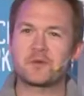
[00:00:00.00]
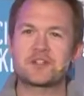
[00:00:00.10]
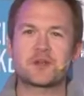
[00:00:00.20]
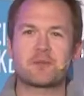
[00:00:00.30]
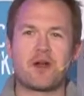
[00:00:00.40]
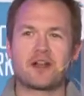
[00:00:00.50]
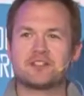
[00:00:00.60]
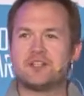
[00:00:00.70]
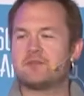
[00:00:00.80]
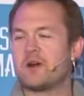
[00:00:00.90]
What does your product
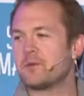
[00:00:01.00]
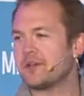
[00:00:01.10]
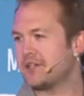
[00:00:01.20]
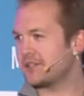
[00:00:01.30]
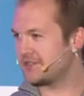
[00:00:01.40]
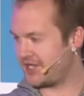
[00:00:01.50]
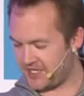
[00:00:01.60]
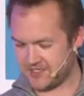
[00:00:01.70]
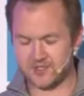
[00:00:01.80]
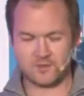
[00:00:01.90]
do? Well, we're going to
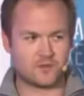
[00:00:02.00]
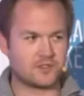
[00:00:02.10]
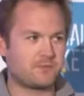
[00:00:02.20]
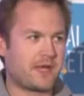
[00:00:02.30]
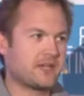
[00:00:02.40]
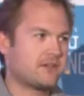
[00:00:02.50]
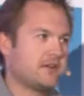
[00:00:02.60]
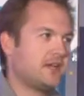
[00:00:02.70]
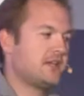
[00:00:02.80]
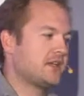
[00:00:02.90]
change the world by
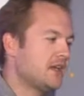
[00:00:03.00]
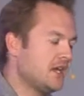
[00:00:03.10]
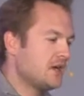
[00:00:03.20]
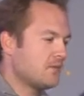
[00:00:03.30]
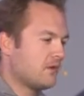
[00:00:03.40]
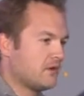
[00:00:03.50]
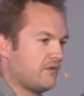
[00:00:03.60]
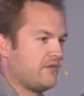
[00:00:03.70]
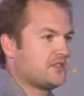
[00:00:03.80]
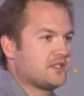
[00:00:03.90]
creating more
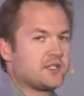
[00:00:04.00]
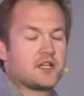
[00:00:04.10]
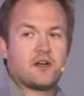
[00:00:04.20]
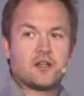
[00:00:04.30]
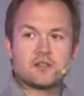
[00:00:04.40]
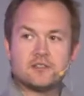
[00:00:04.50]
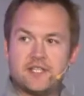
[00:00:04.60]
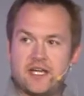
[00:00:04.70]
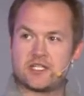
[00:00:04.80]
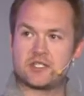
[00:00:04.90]
efficient canonical
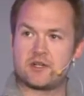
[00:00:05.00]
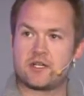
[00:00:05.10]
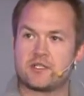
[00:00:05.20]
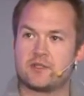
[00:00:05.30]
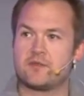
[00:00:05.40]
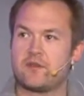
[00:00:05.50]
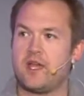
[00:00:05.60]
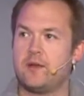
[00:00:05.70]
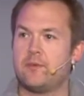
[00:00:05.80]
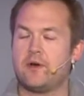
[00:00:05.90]
data structures for
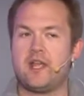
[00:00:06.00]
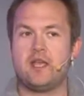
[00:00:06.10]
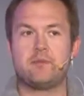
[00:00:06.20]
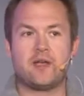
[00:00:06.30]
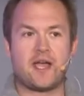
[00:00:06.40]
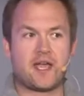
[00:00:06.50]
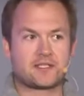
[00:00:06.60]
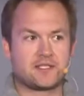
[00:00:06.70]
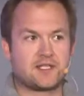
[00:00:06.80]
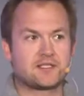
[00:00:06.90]
endpoint API
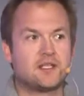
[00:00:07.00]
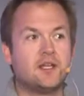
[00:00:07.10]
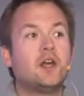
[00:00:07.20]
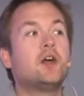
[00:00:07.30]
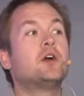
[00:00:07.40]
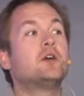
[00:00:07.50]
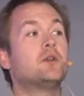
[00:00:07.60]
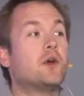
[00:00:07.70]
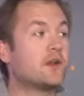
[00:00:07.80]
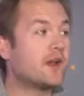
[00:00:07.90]
access.
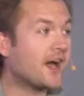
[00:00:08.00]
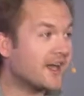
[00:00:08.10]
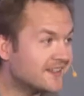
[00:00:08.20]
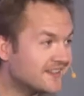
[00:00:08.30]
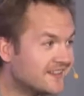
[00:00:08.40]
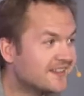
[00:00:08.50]
No, you're not.